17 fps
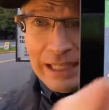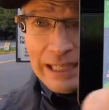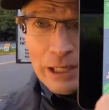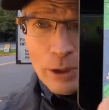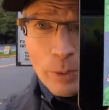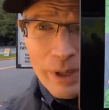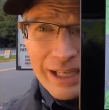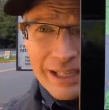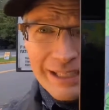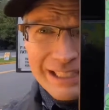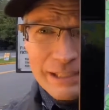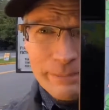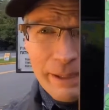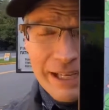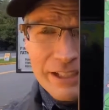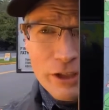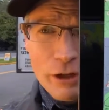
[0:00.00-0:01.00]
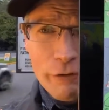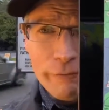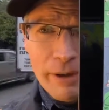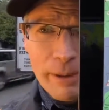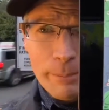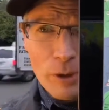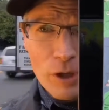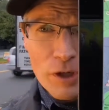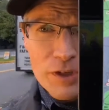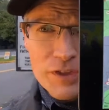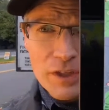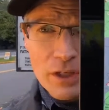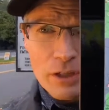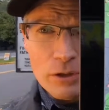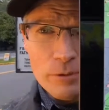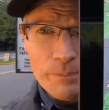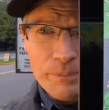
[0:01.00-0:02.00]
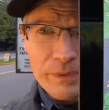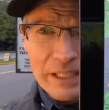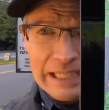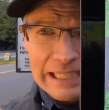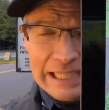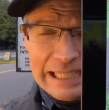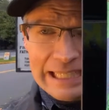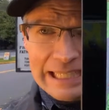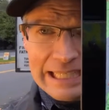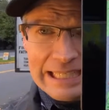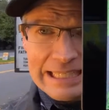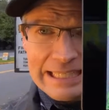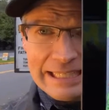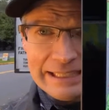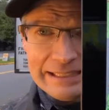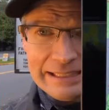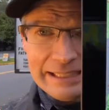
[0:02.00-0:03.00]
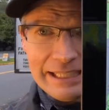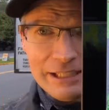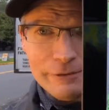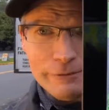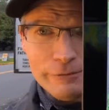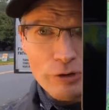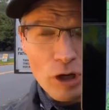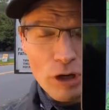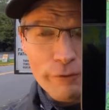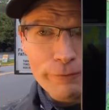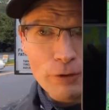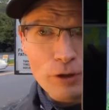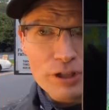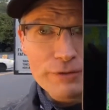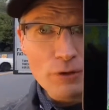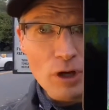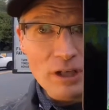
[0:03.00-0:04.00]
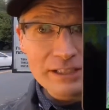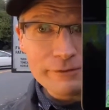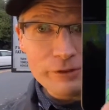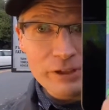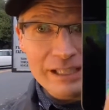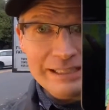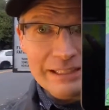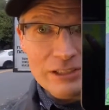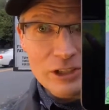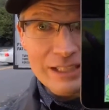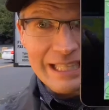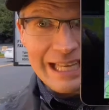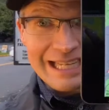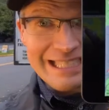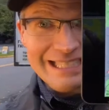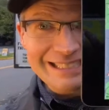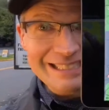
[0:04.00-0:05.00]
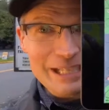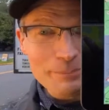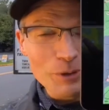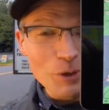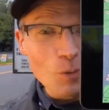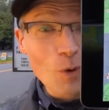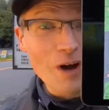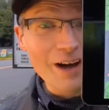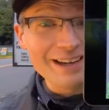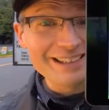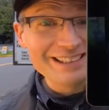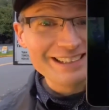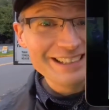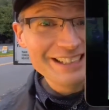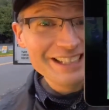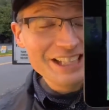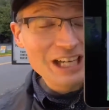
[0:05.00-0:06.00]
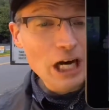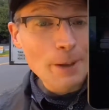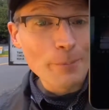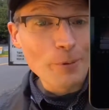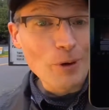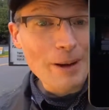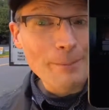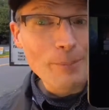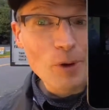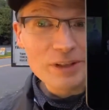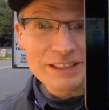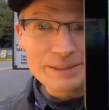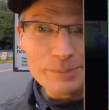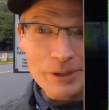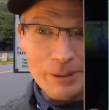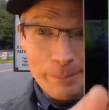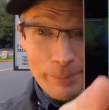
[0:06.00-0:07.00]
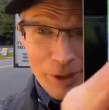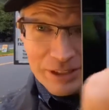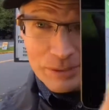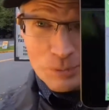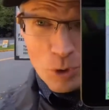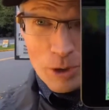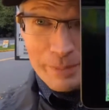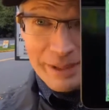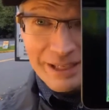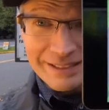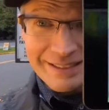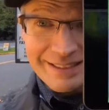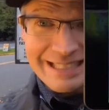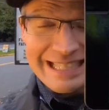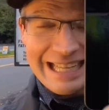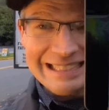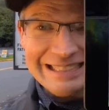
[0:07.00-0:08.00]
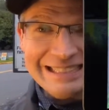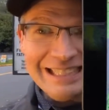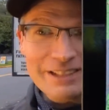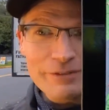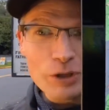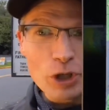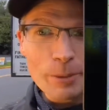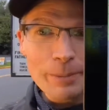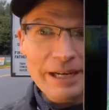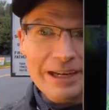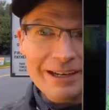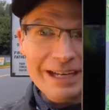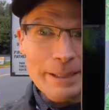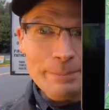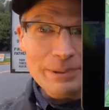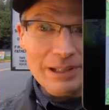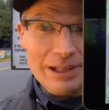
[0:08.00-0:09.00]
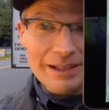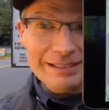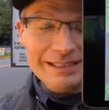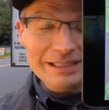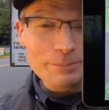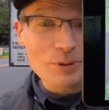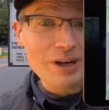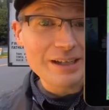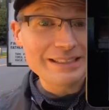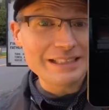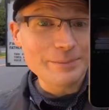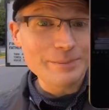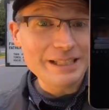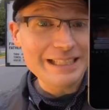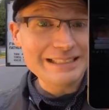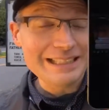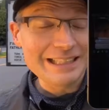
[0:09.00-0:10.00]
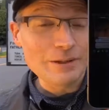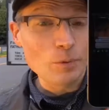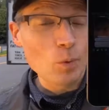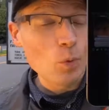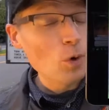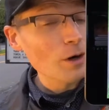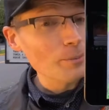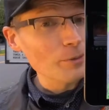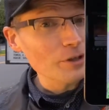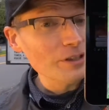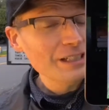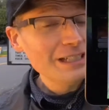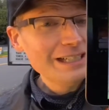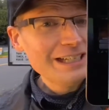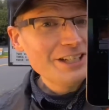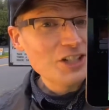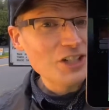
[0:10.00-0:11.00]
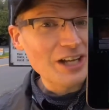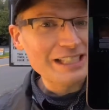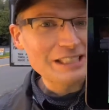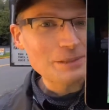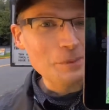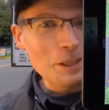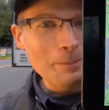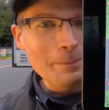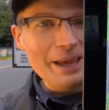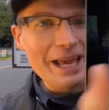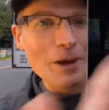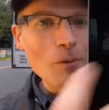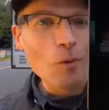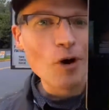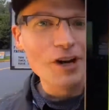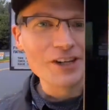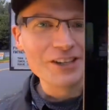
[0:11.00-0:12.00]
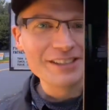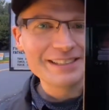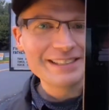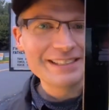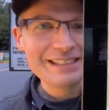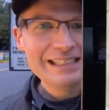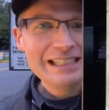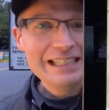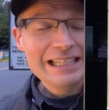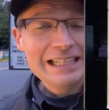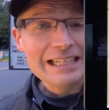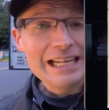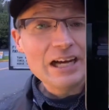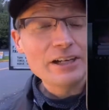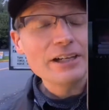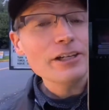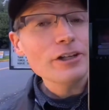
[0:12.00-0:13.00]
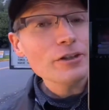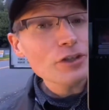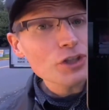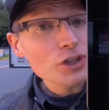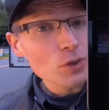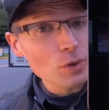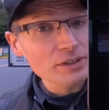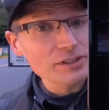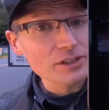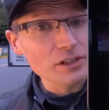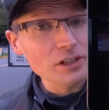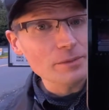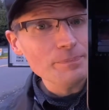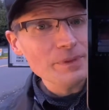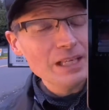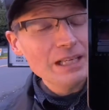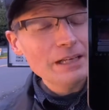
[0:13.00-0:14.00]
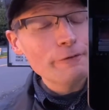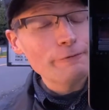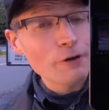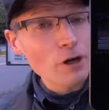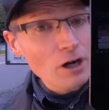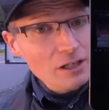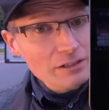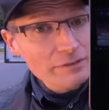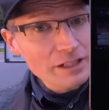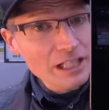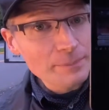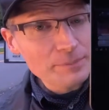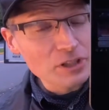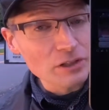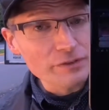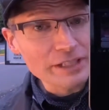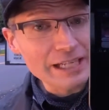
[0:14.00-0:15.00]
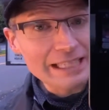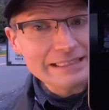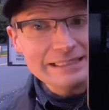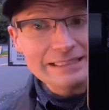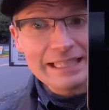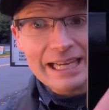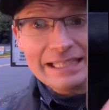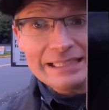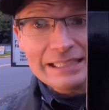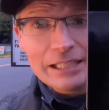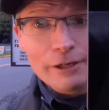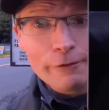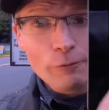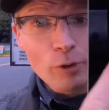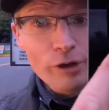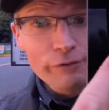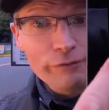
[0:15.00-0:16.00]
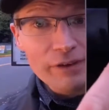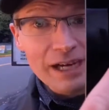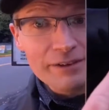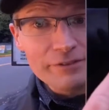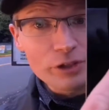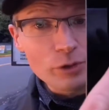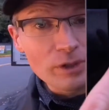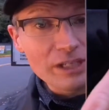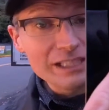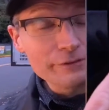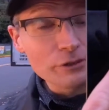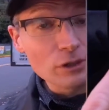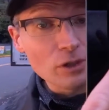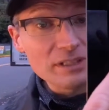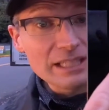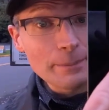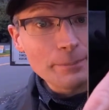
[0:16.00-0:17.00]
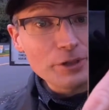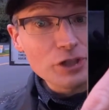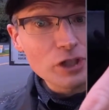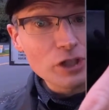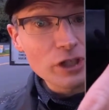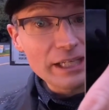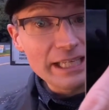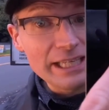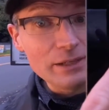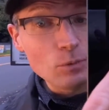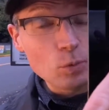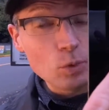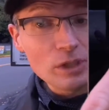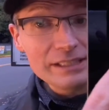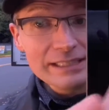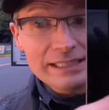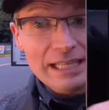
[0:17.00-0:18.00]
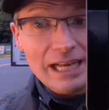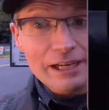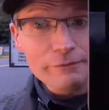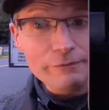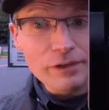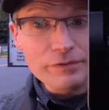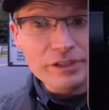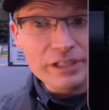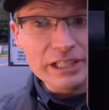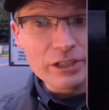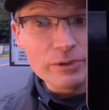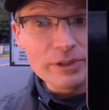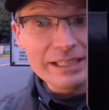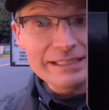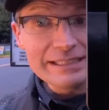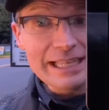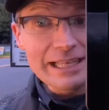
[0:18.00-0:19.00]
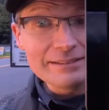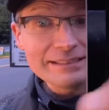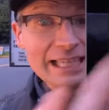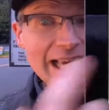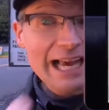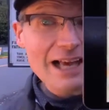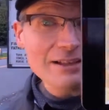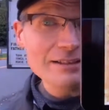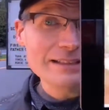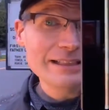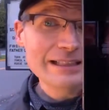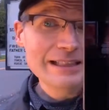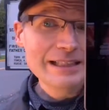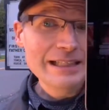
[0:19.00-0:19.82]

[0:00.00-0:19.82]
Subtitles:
We can expect November or so in DC for our first frost freeze. And look at that, December 1 up around Baltimore because of the density of the urban area plus the proximity to the warmer Chesapeake Bay waters. Now here in the short term, fog develops overnight tonight, 45 degrees for low temperature in Woodstock, 50 degrees downtown.